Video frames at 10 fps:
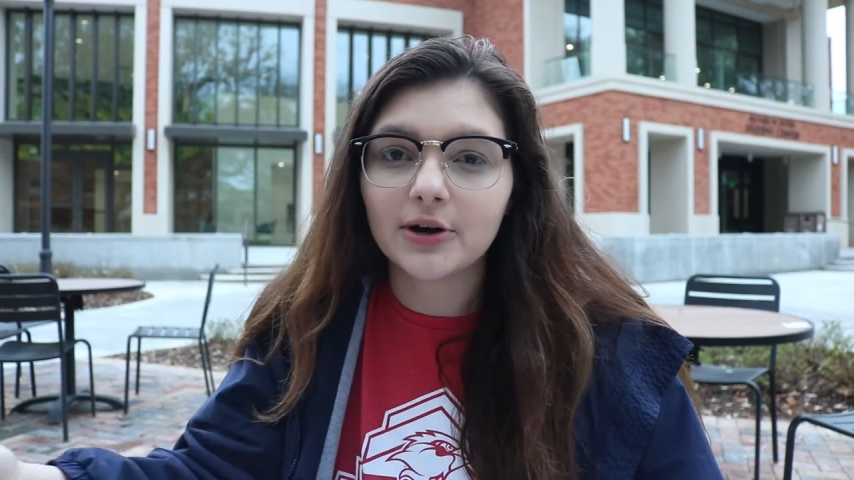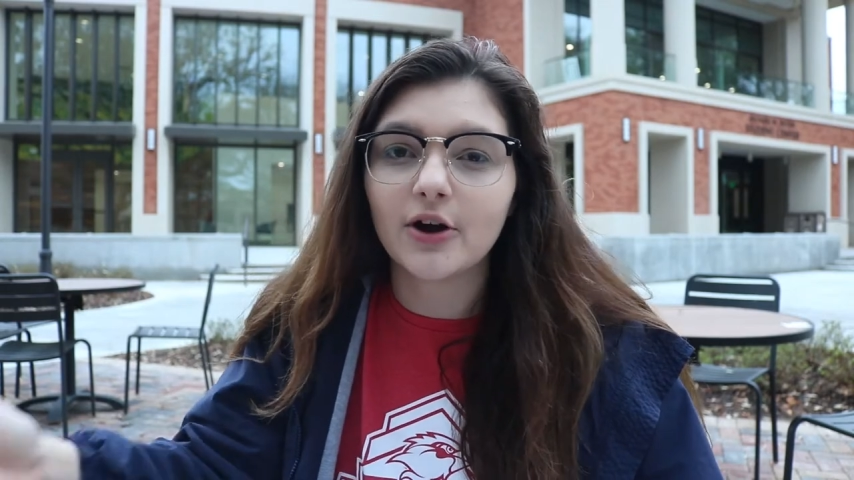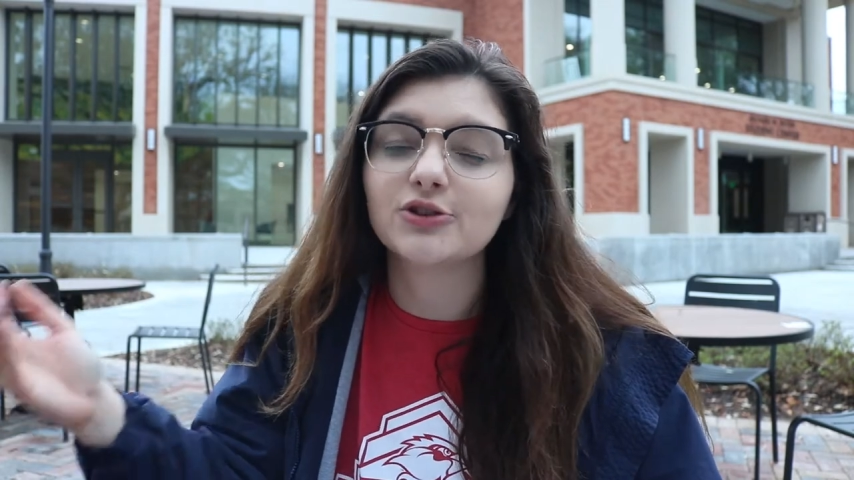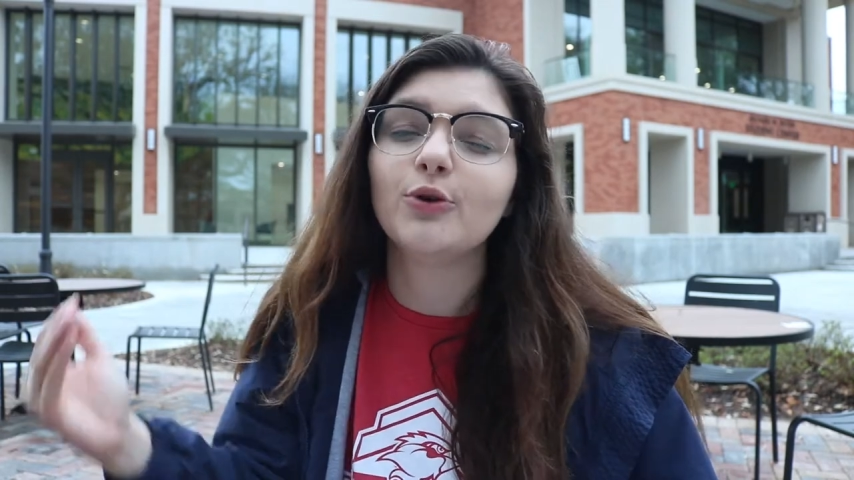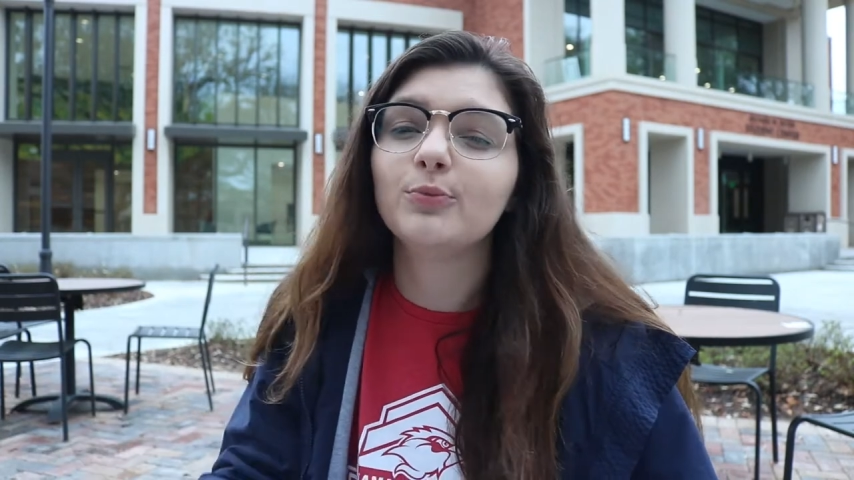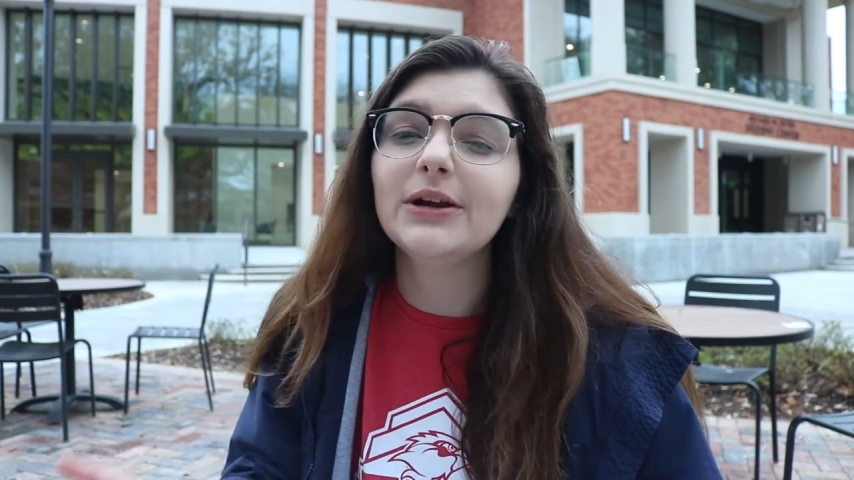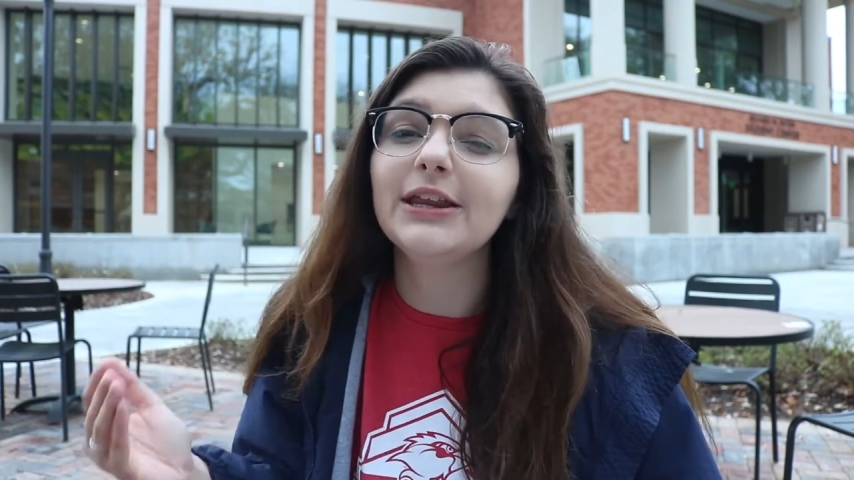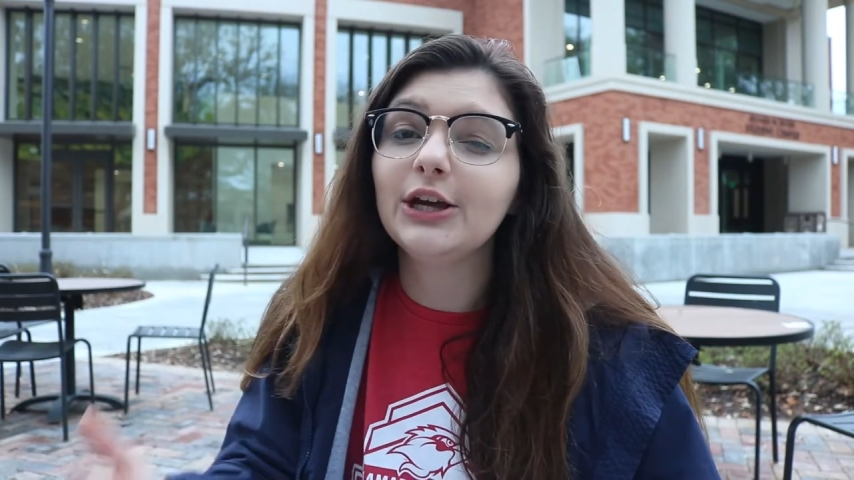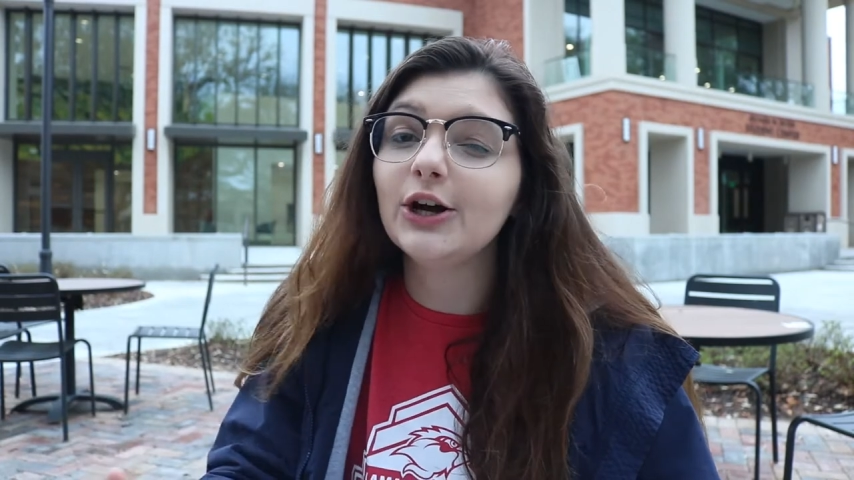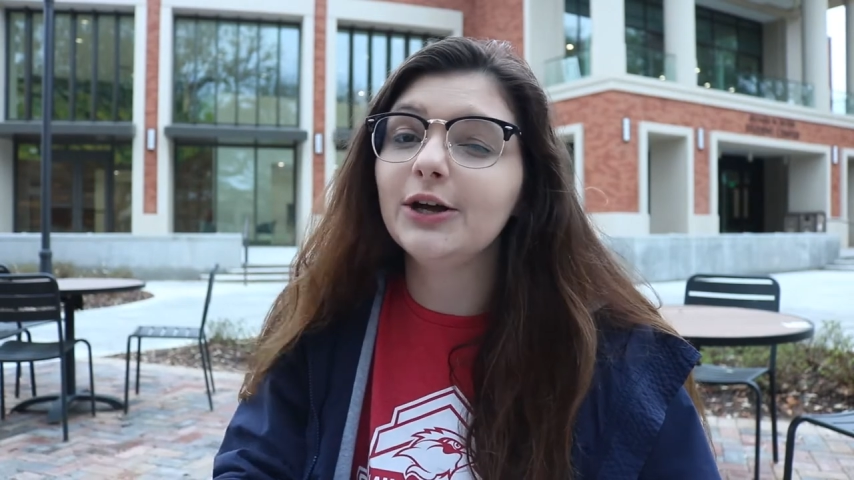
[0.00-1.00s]
but also
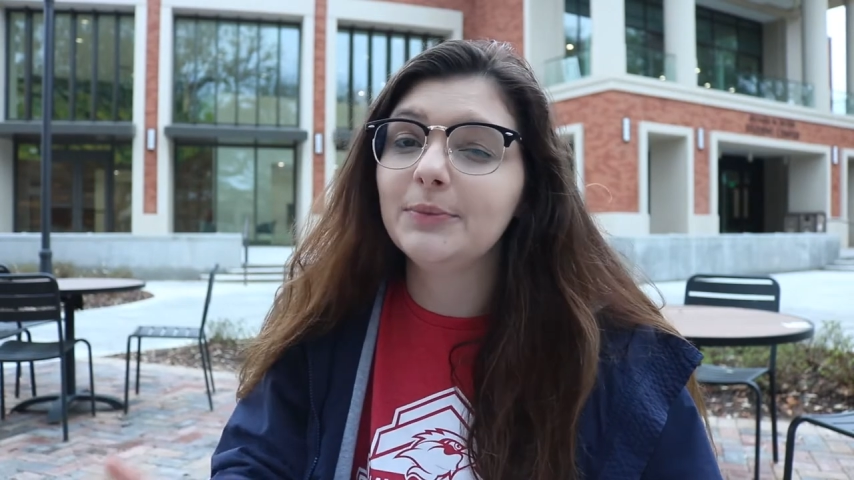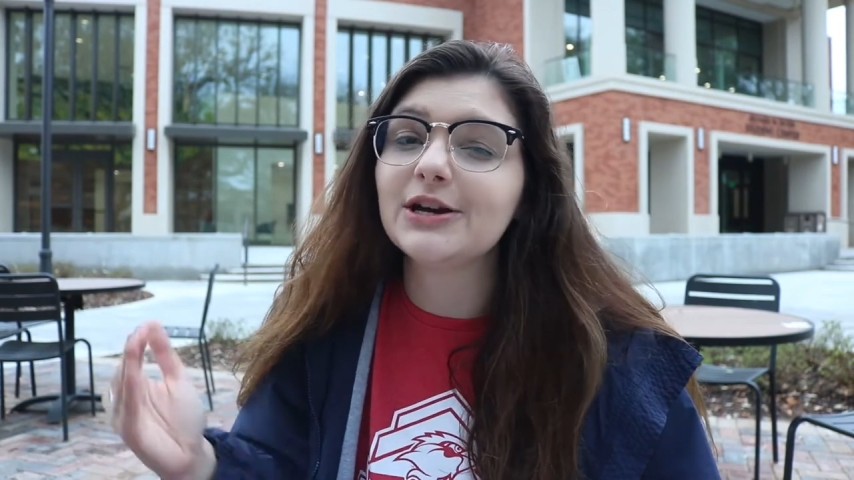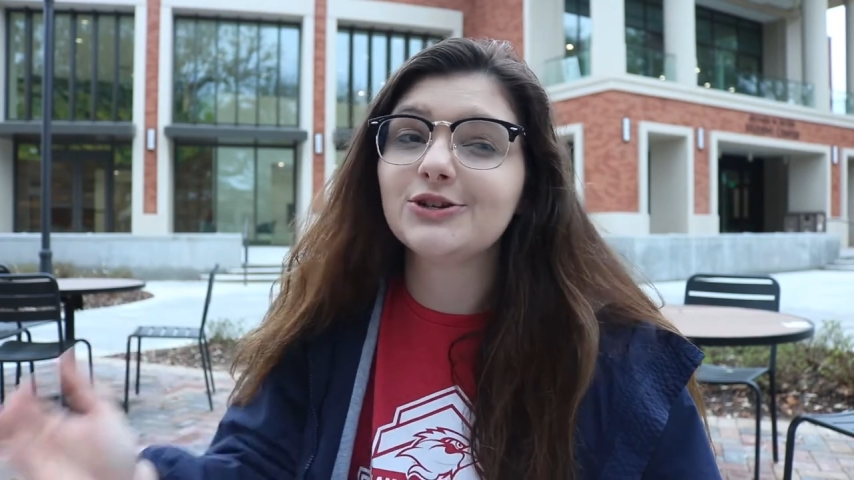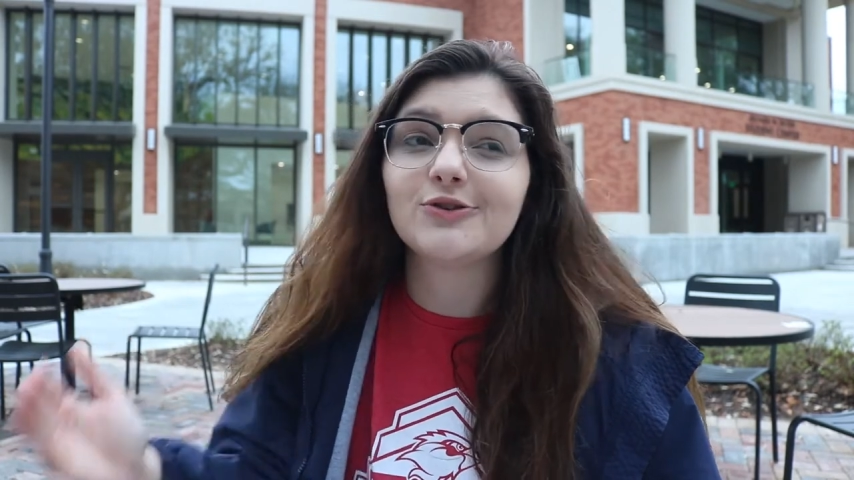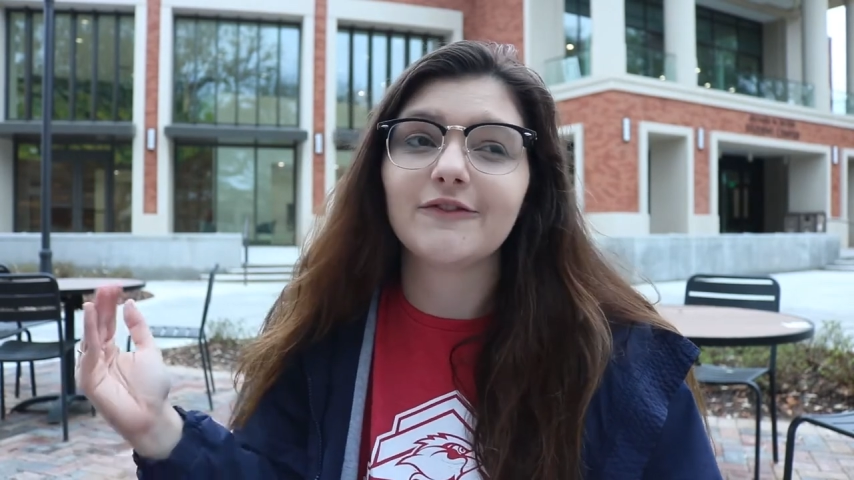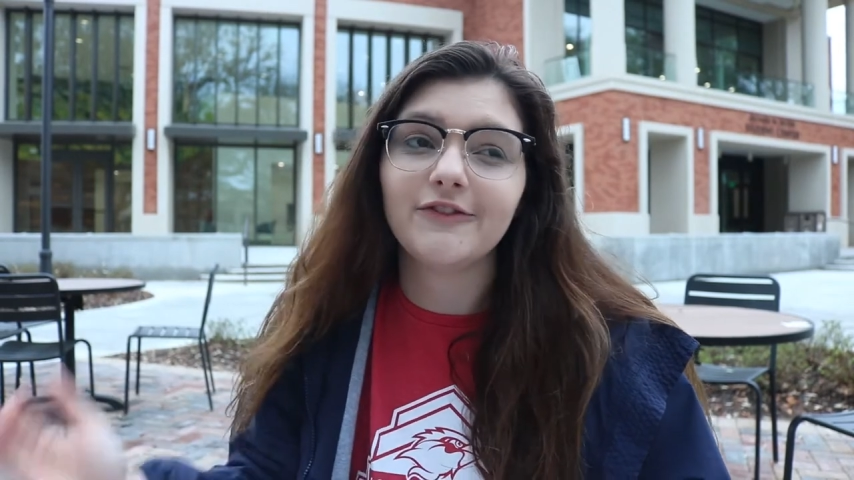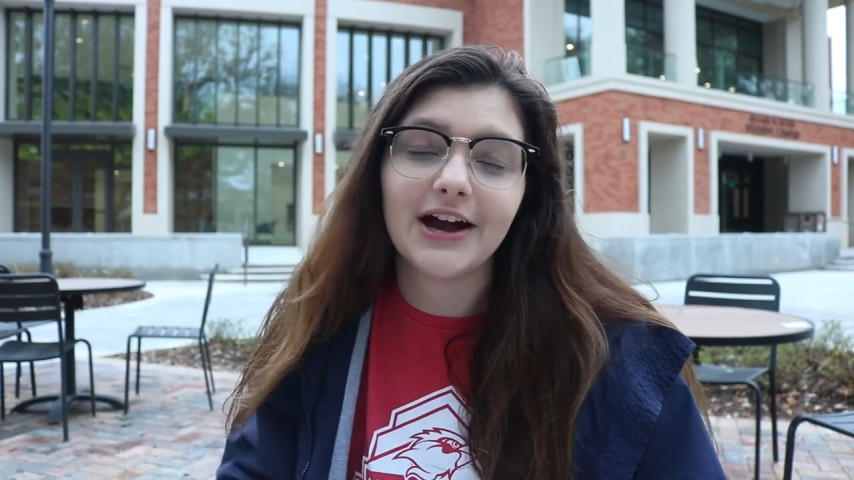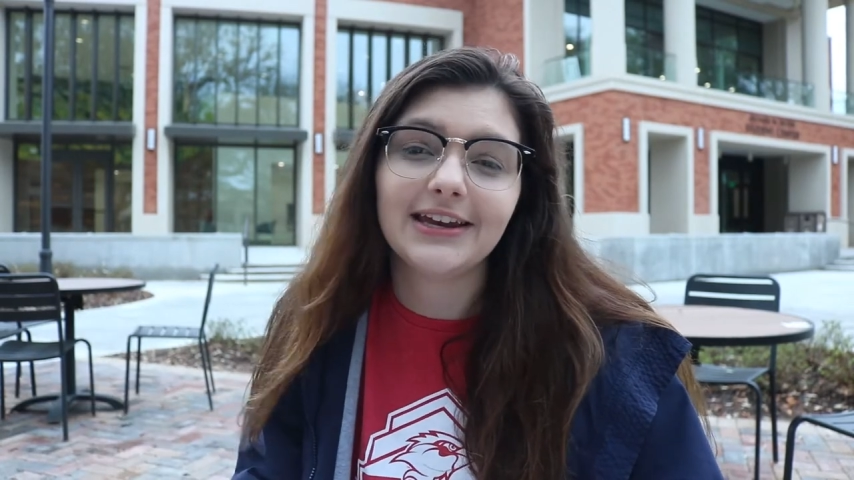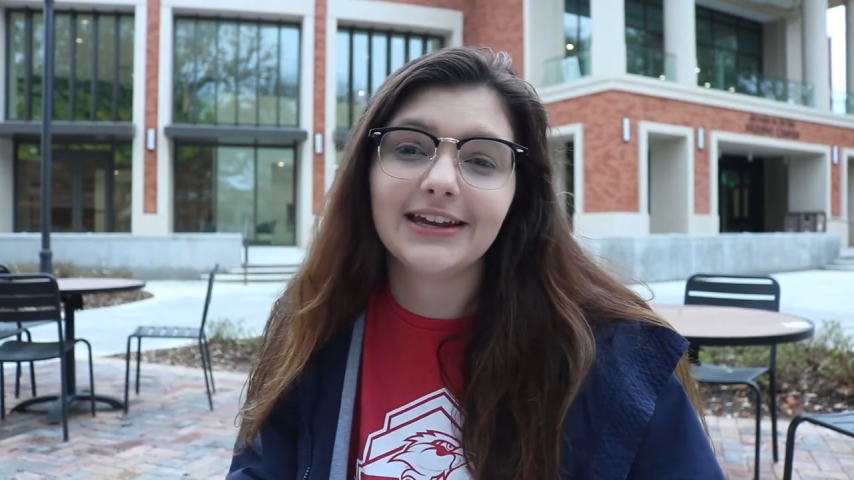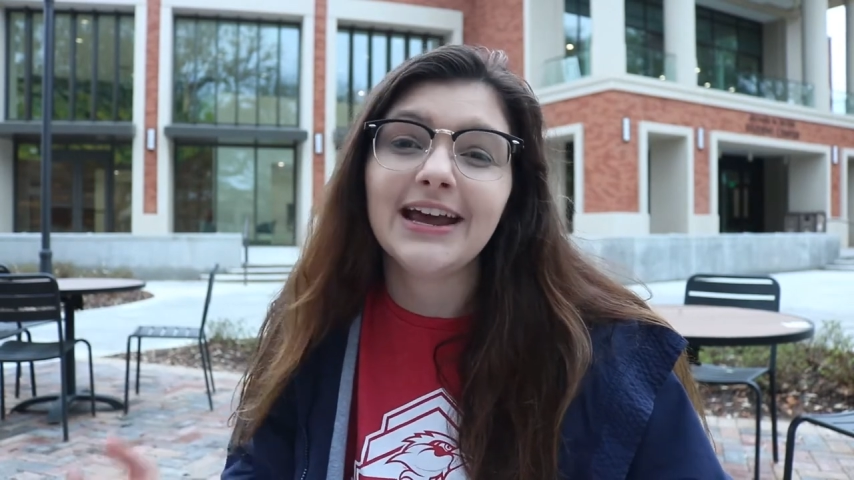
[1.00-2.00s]
really good because you can
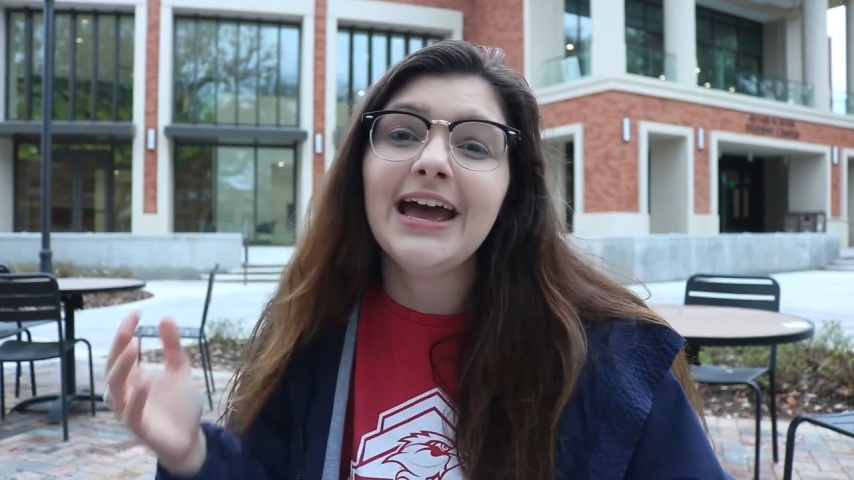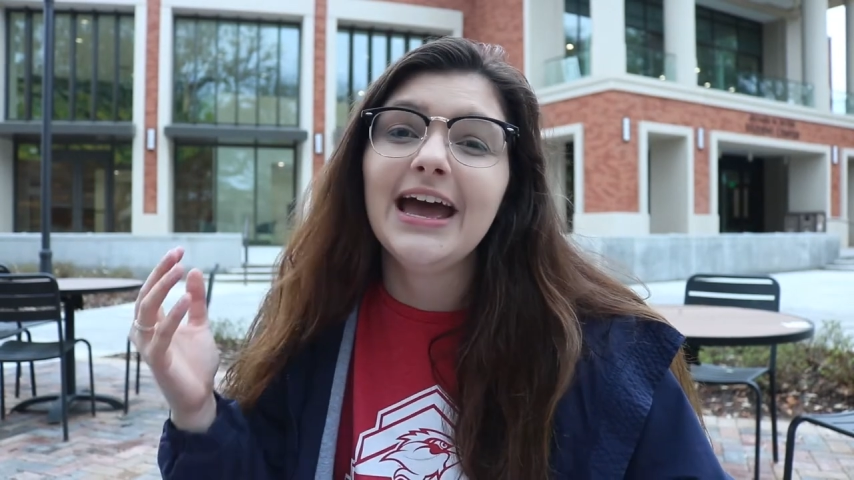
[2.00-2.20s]
find it